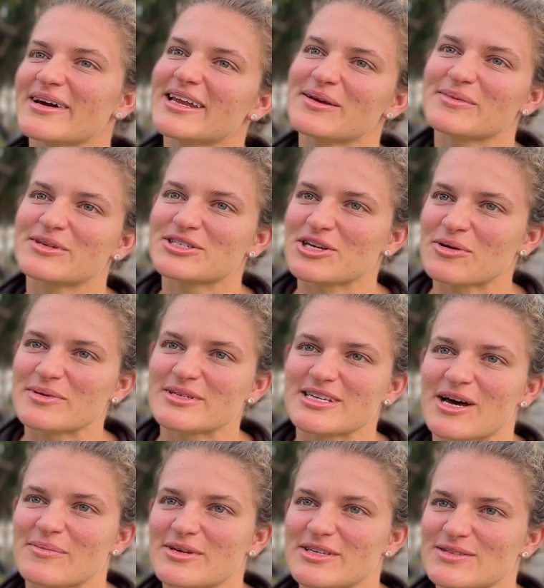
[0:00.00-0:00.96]
name is Shelby
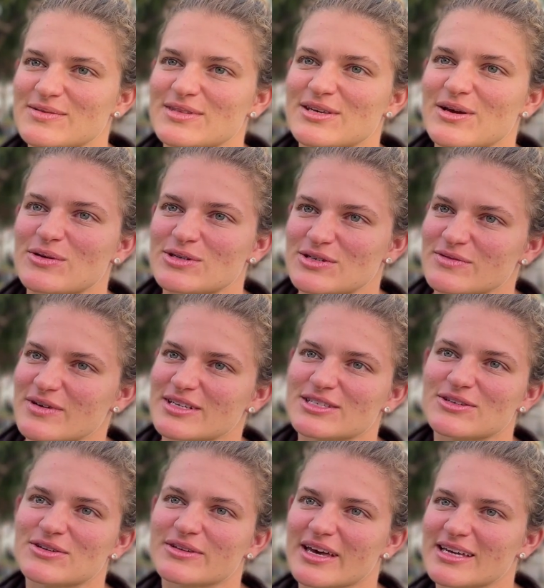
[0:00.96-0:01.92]
Thomas with the Ocean
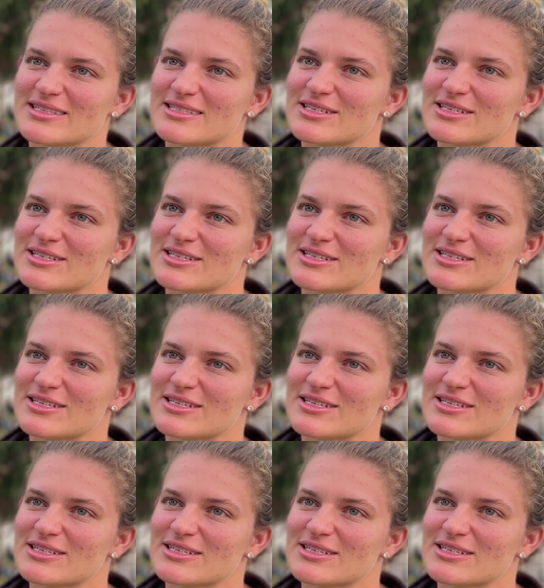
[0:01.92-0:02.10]
Rescue Alliance